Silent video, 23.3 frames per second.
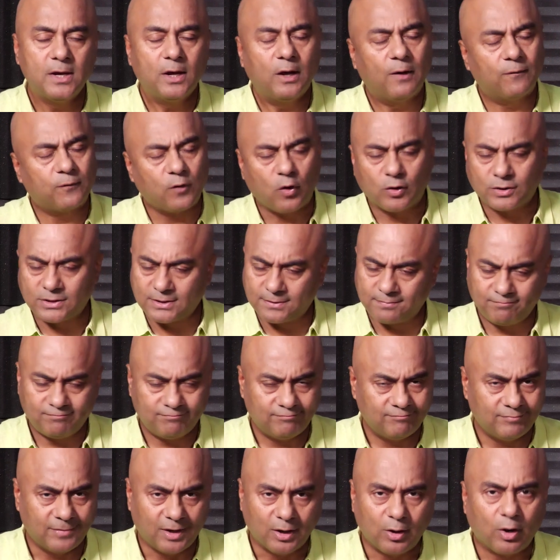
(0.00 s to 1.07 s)
Of course,
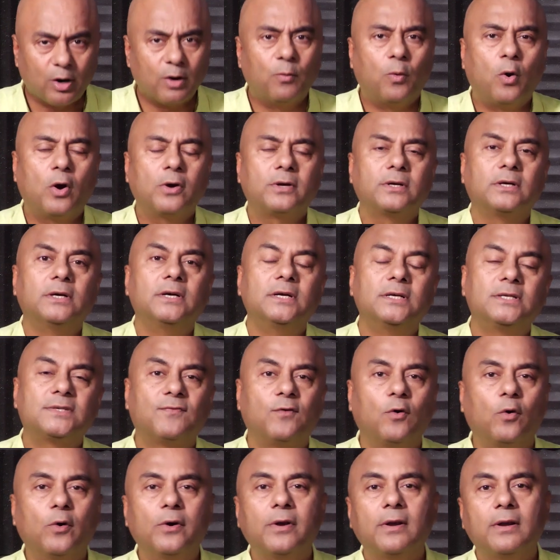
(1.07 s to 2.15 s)
a lot of water has
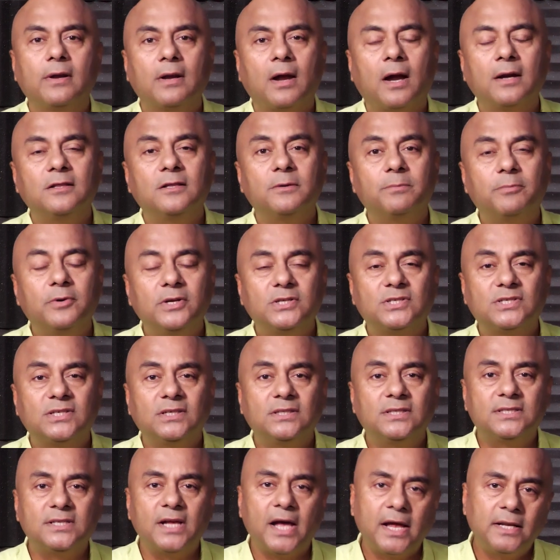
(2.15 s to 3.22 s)
flown under the bridge
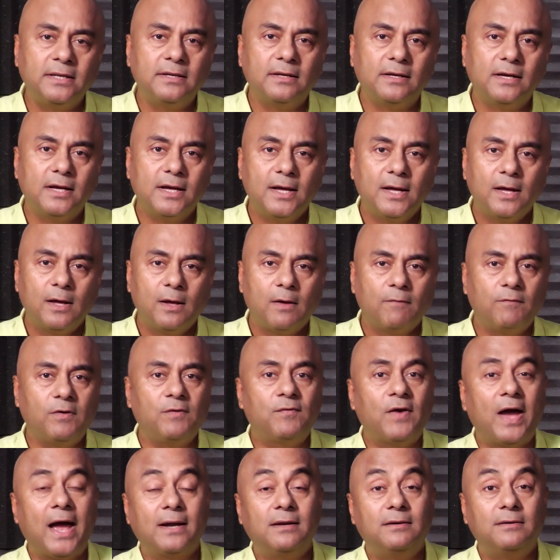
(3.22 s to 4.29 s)
since then. We've
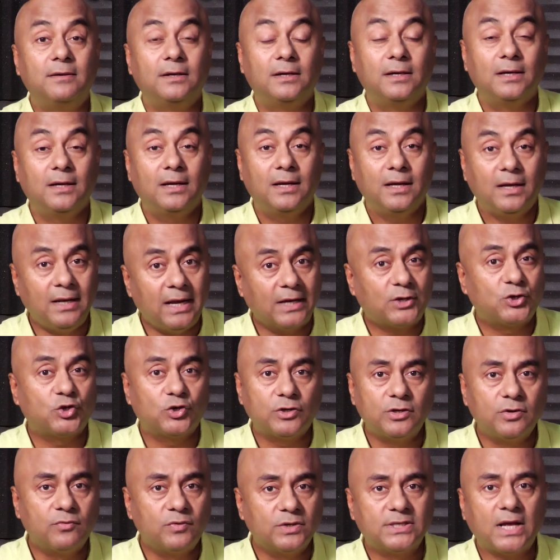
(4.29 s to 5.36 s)
had
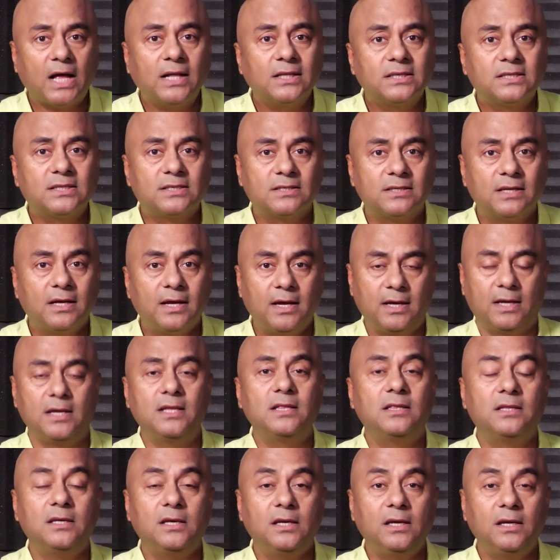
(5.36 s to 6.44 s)
election results
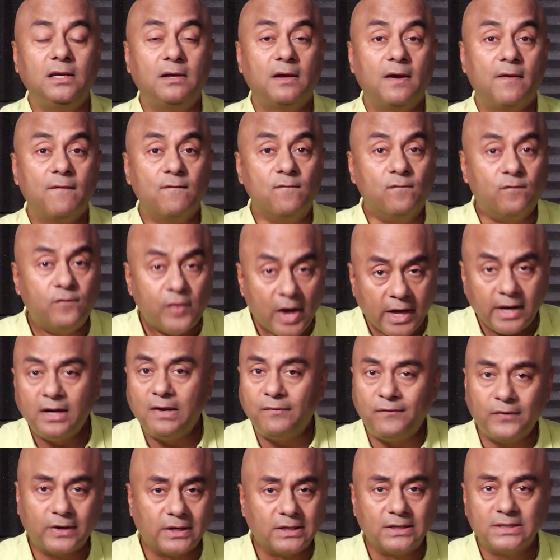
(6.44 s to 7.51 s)
in the very
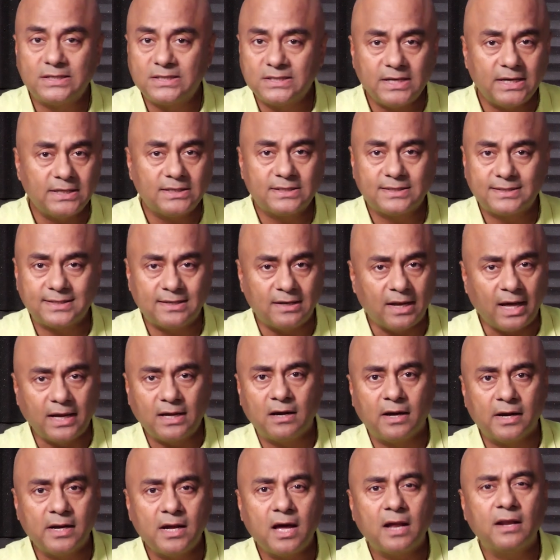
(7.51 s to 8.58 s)
difficult states like
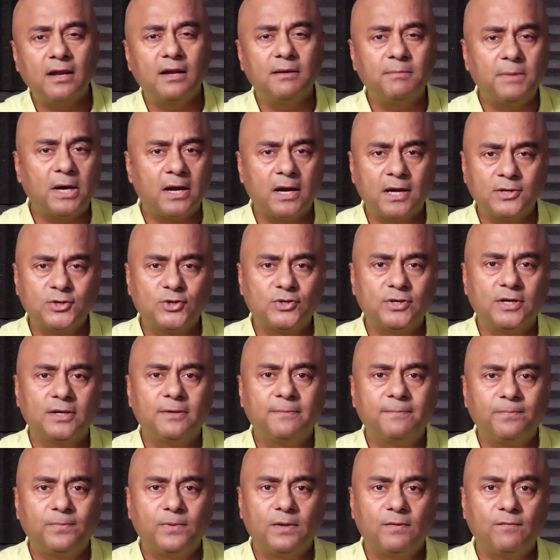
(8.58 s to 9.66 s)
Haryana and Maharashtra,
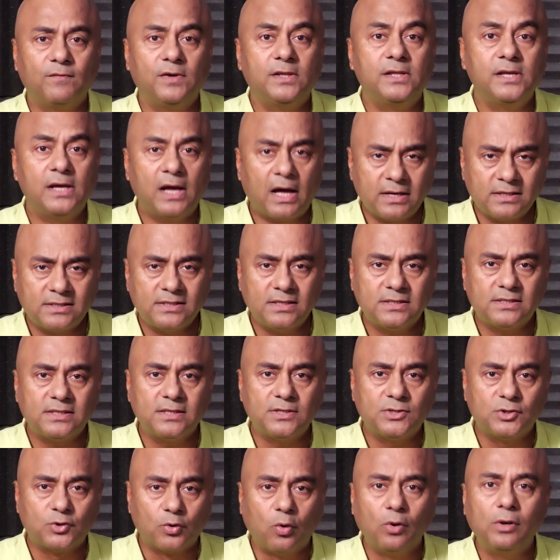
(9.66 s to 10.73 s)
where the
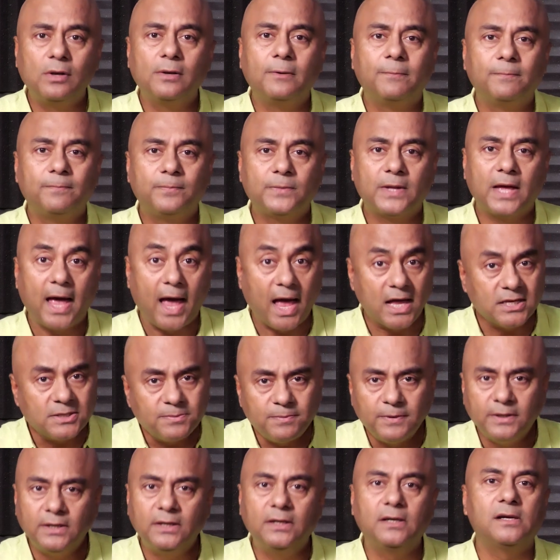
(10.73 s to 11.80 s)
RSS's role has
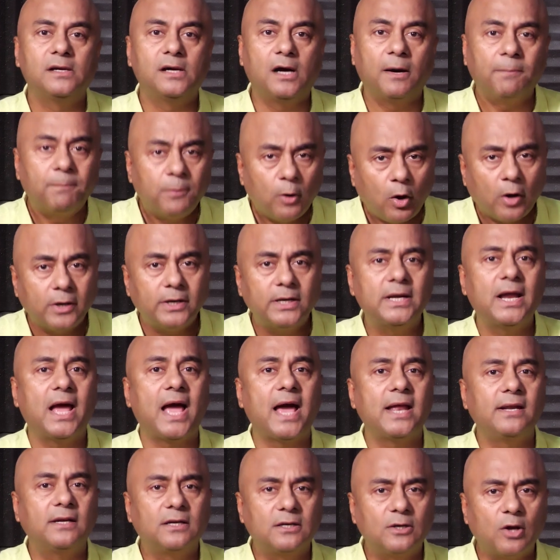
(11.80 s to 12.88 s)
been applauded
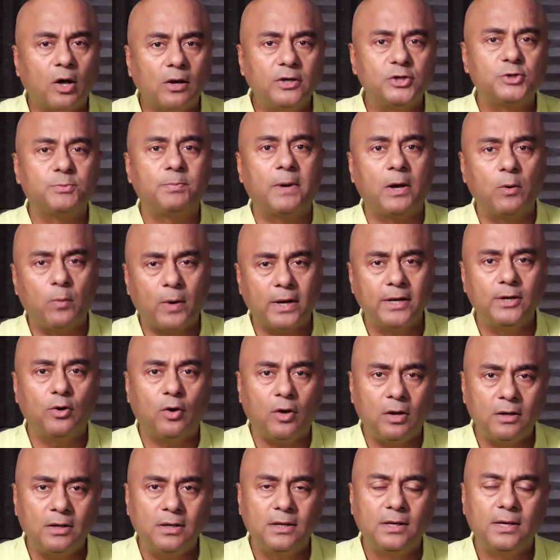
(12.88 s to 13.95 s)
and acknowledged by one and
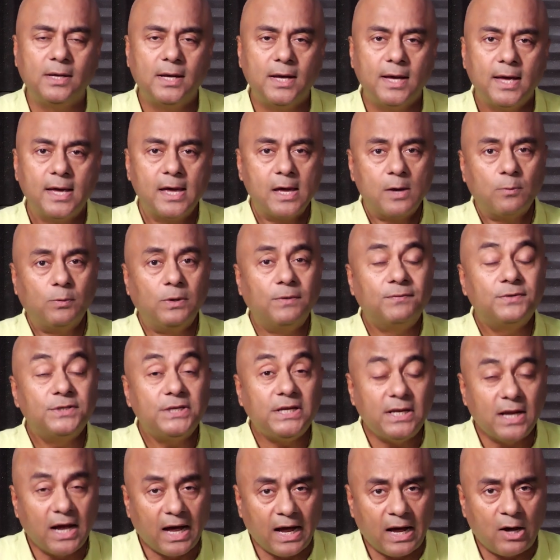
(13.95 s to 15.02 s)
all. We've
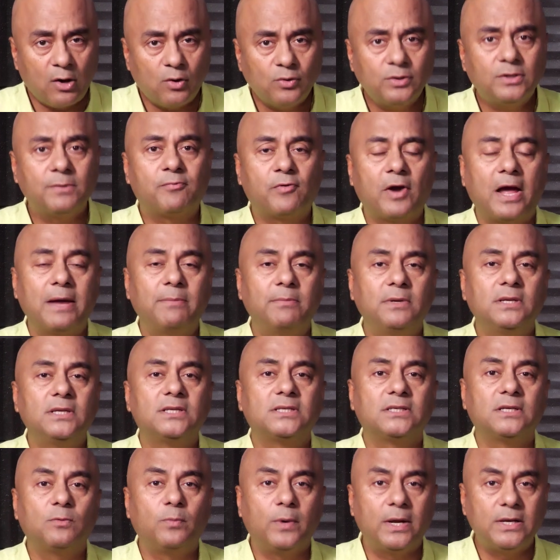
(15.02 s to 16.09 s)
seen how the Prime
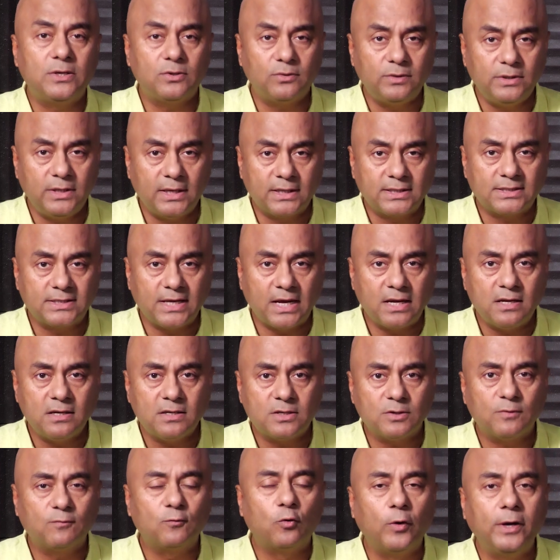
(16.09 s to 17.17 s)
Minister went to the
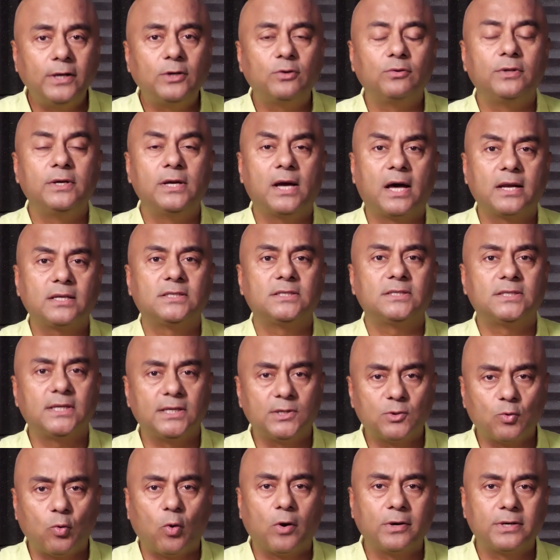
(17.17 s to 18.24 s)
extent of going to the RSS
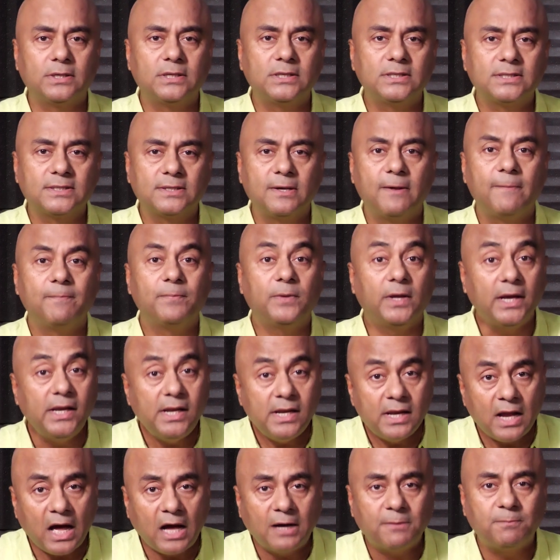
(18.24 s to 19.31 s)
headquarters
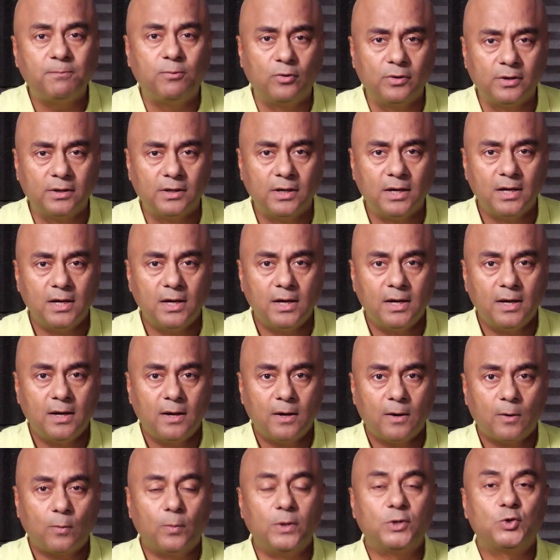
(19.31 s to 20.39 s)
in Nagpur,
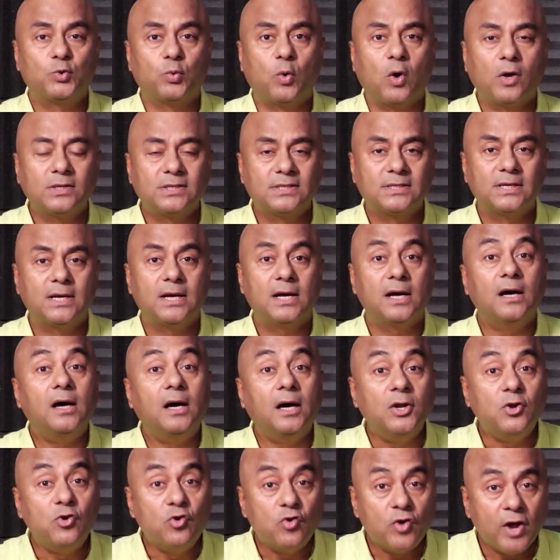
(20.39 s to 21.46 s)
which was
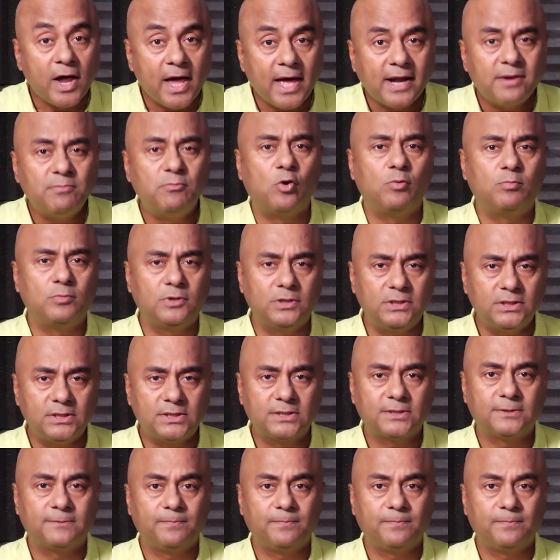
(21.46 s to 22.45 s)
a rare moment